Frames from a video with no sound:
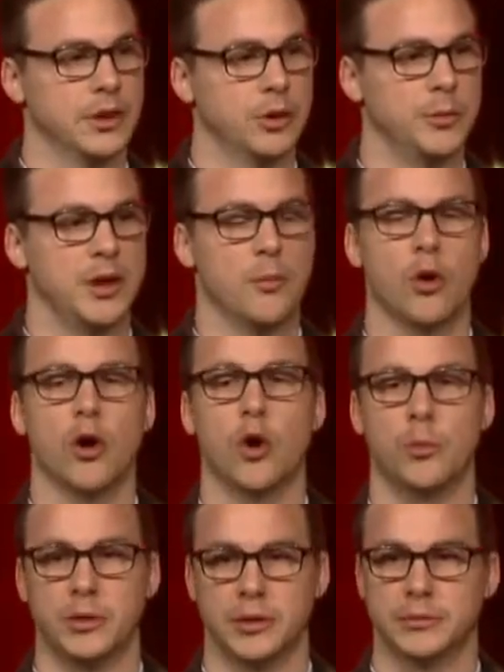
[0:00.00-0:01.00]
want to be a more
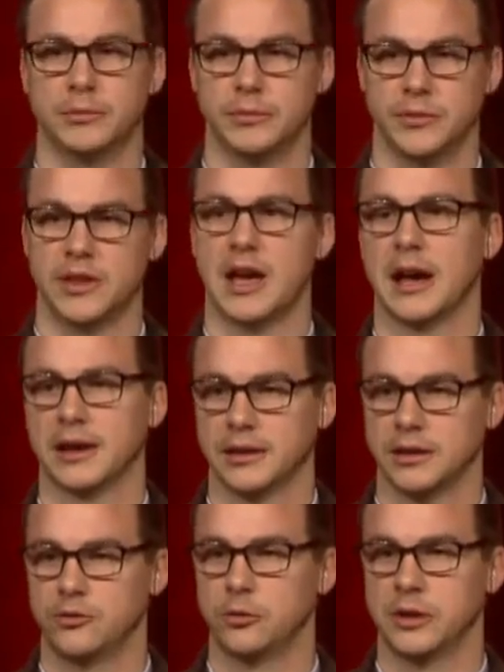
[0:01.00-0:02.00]
open Zach
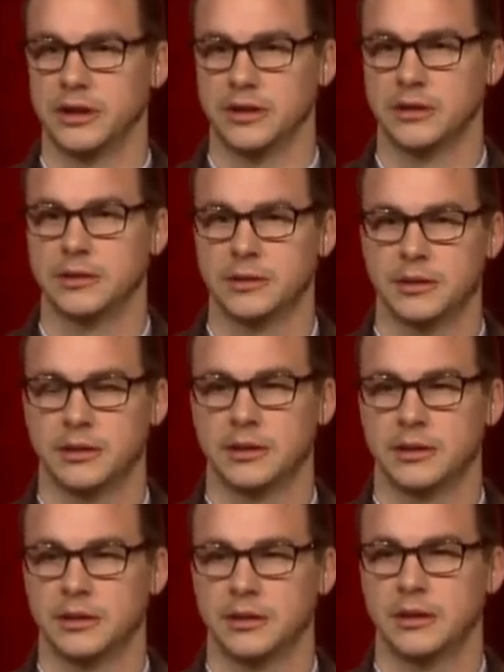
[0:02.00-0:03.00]
in
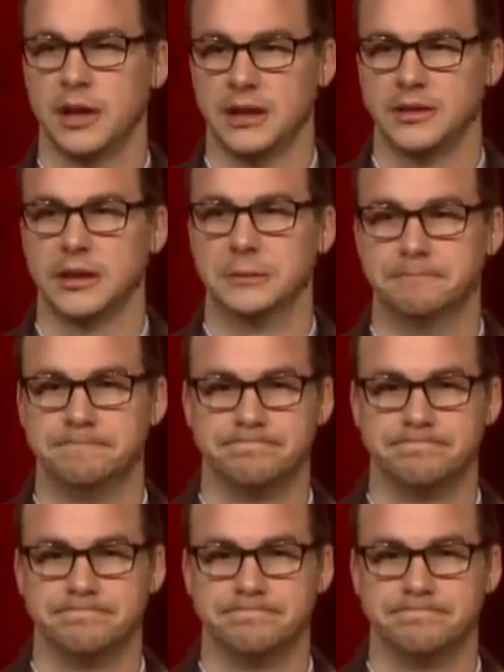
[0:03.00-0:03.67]
2018.